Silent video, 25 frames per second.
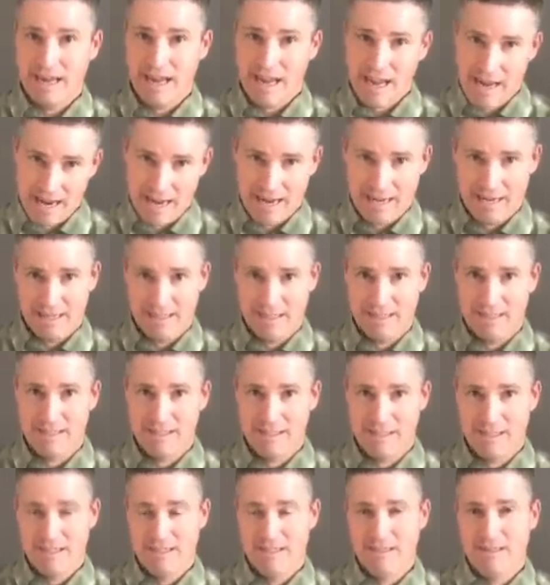Hayes.
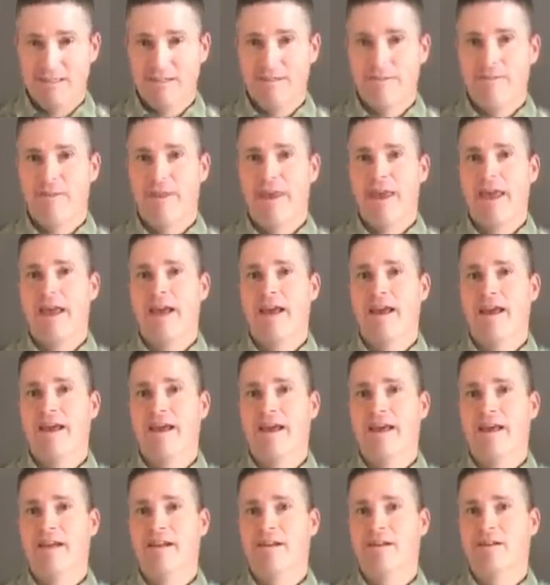
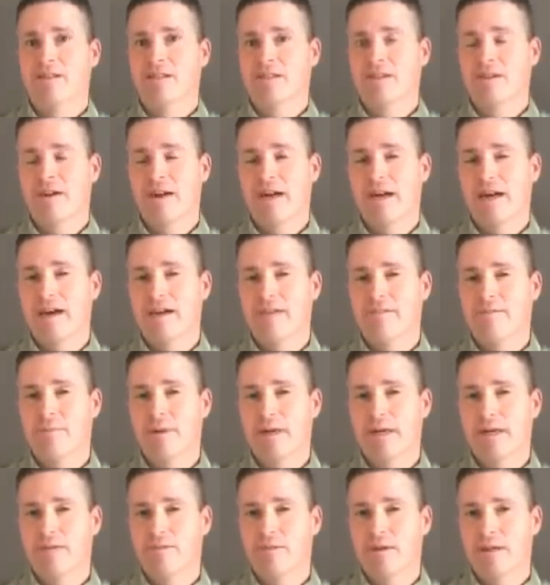And also I have
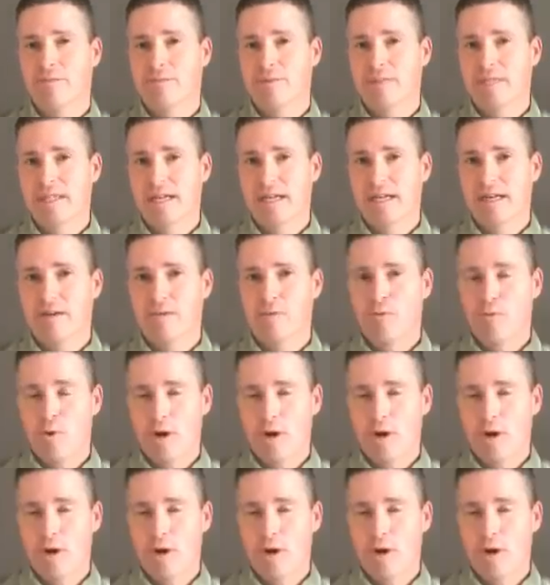my website,